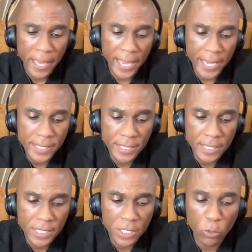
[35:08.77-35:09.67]
and
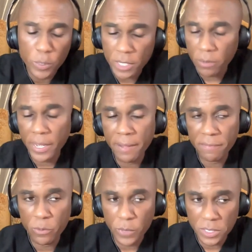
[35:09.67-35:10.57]
you know we don't have
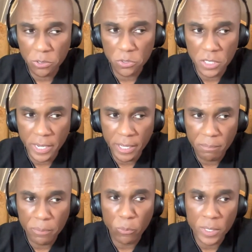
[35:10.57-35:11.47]
the research yet
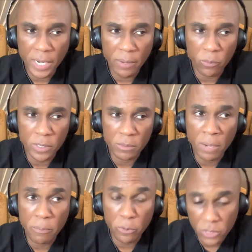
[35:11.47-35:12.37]
but what i would my
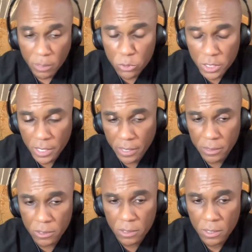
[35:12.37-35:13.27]
presumption is
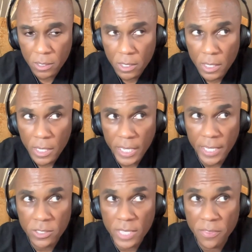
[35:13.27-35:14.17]

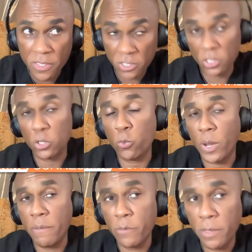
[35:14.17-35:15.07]
is that this is
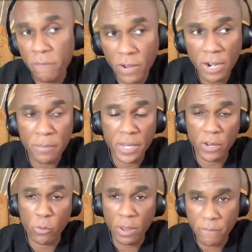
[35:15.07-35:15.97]
great for the environment and
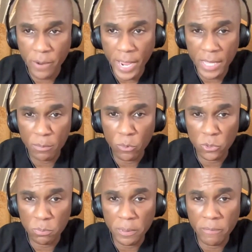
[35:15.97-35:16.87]
great for
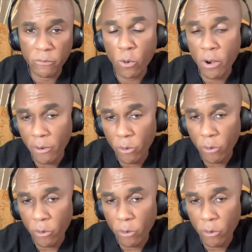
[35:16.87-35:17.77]
animals but for our
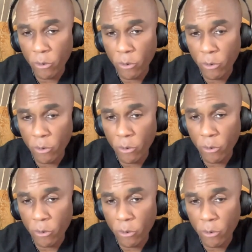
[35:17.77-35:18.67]
overall health
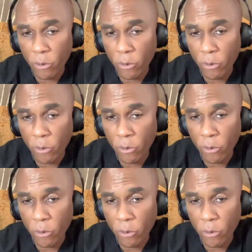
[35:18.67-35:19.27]
the human health